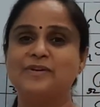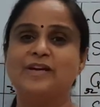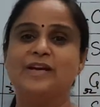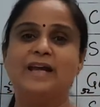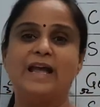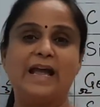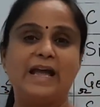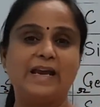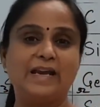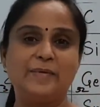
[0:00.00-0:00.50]

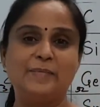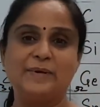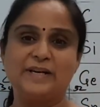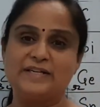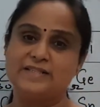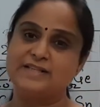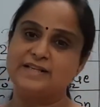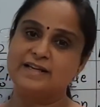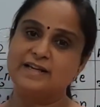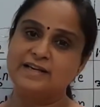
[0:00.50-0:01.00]
elements
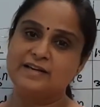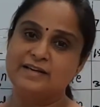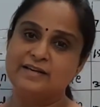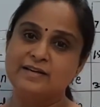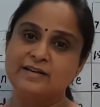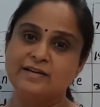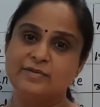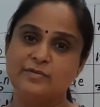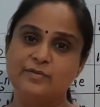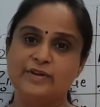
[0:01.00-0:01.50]
in
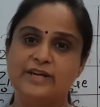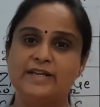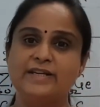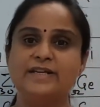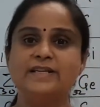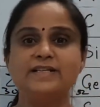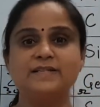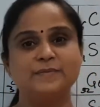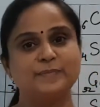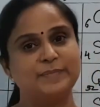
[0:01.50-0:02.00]

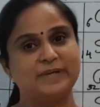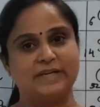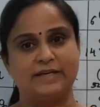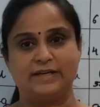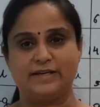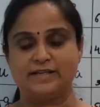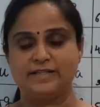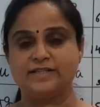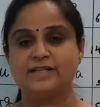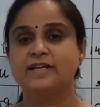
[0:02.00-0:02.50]
various
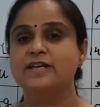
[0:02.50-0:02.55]
periods.